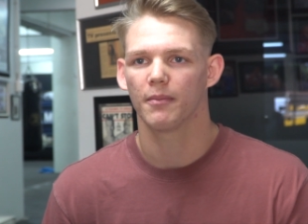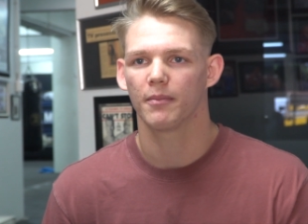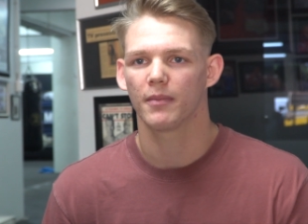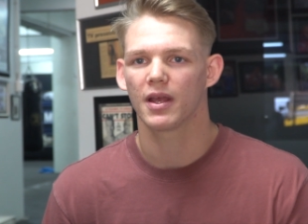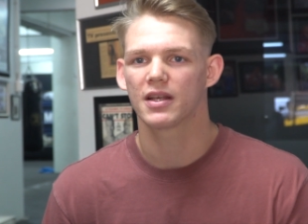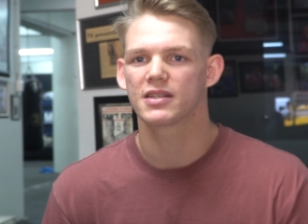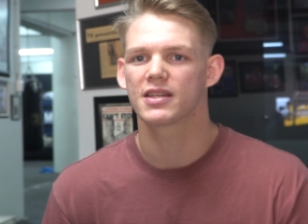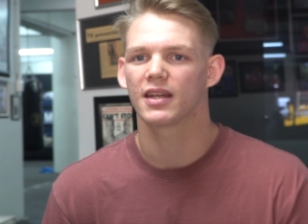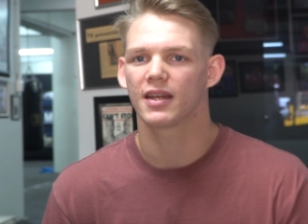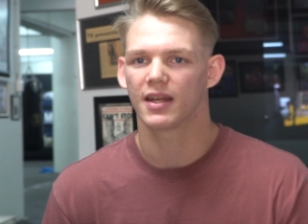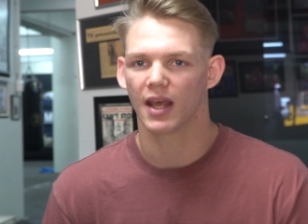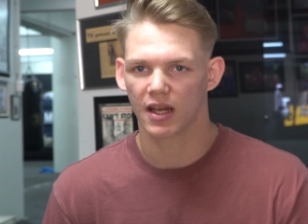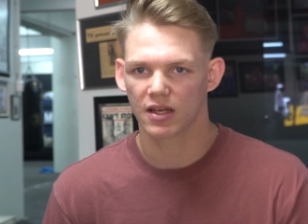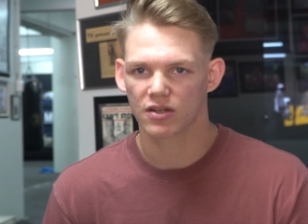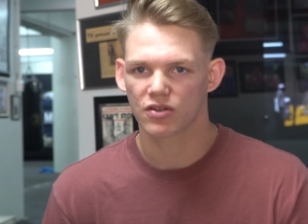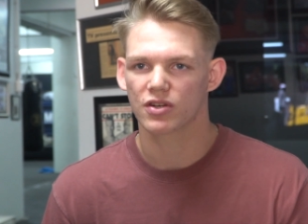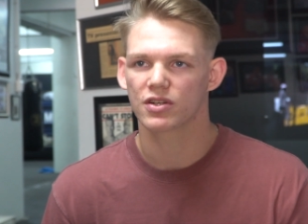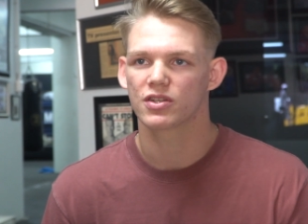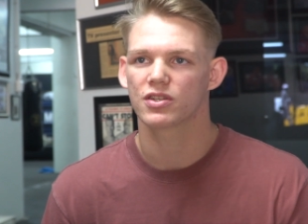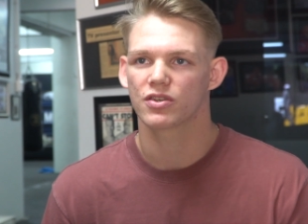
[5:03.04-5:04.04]
It's a
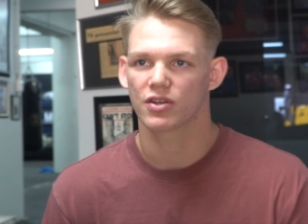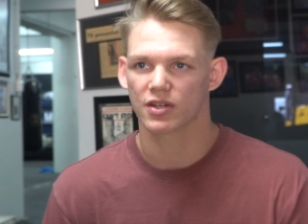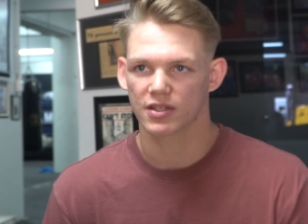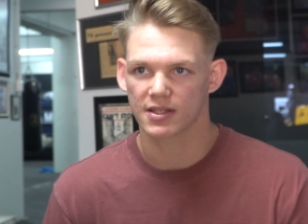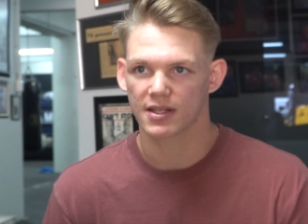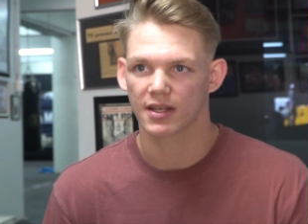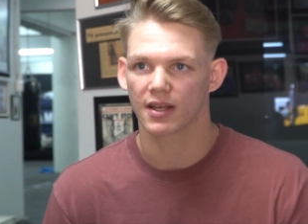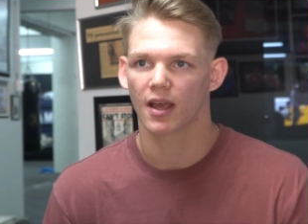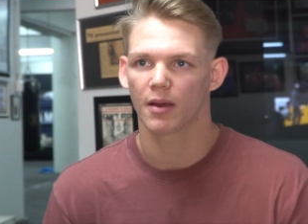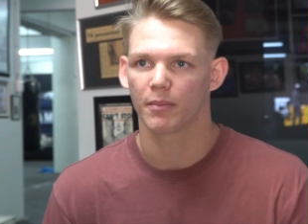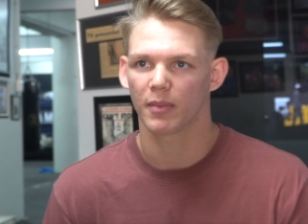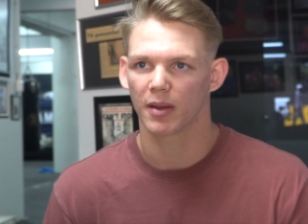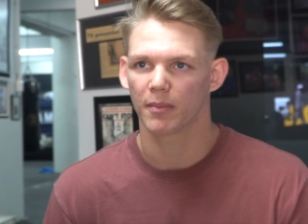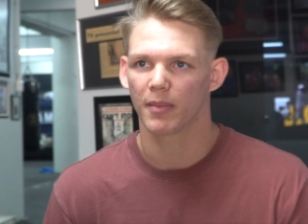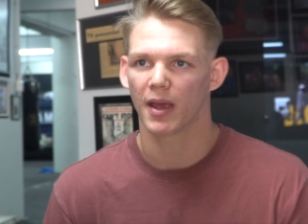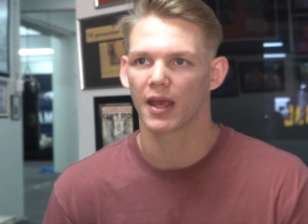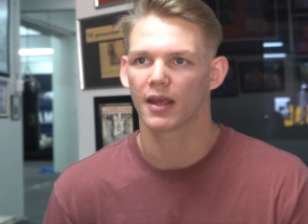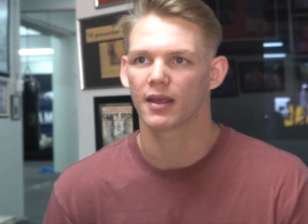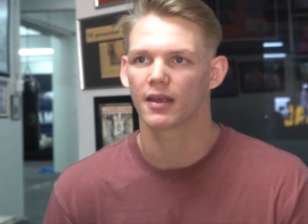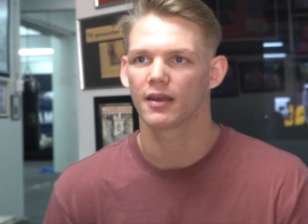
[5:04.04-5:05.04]
dangerous Tristan coming
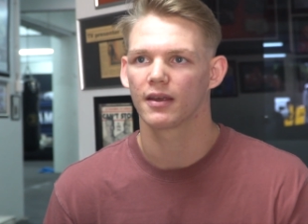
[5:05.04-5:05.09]
back.